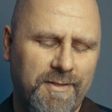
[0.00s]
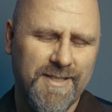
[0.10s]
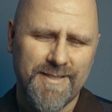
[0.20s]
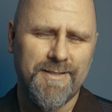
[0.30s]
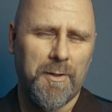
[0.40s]

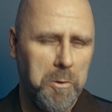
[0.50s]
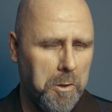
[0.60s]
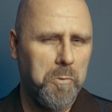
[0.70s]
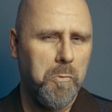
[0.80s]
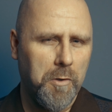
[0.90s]
This is a
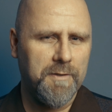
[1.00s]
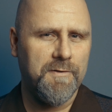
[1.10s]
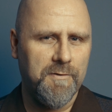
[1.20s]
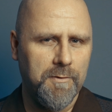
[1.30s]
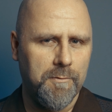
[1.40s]
lot of work
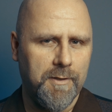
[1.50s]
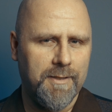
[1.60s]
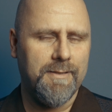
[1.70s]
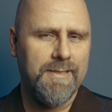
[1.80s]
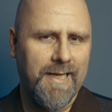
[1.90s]
to do, and
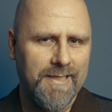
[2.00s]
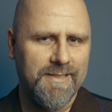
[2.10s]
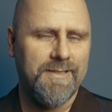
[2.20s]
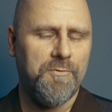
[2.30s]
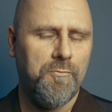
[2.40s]
it
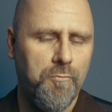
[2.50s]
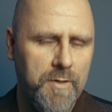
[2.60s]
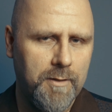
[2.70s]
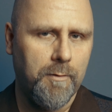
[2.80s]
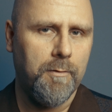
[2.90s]
takes
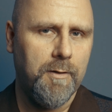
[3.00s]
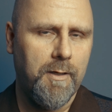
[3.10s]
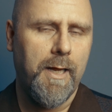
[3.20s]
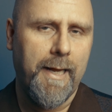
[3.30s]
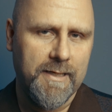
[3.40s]
real
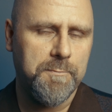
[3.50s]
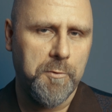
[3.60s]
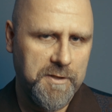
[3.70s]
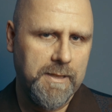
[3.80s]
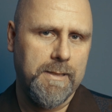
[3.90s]

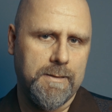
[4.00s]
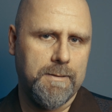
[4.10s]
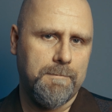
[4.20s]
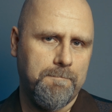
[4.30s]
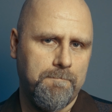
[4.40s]

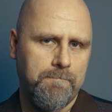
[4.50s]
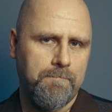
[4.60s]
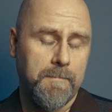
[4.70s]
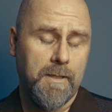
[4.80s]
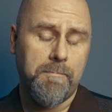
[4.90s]
expertise.
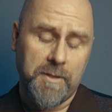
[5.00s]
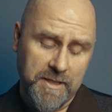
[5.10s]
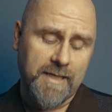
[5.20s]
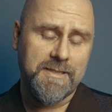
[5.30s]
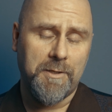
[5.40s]
But
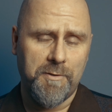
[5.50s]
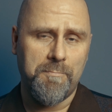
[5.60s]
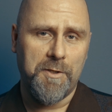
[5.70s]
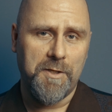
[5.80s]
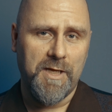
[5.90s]
that's how you
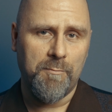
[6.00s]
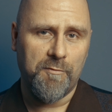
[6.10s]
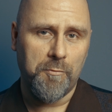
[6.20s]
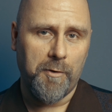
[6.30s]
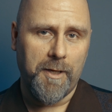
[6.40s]
beat the game
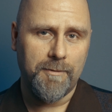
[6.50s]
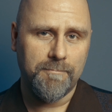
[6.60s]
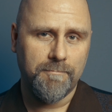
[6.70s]
of roulette.